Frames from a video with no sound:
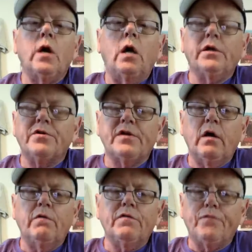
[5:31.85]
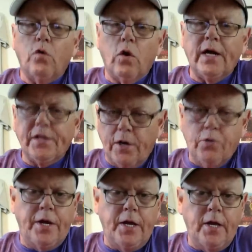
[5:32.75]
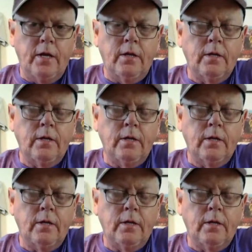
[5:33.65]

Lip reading: called ourselves Forgatonia.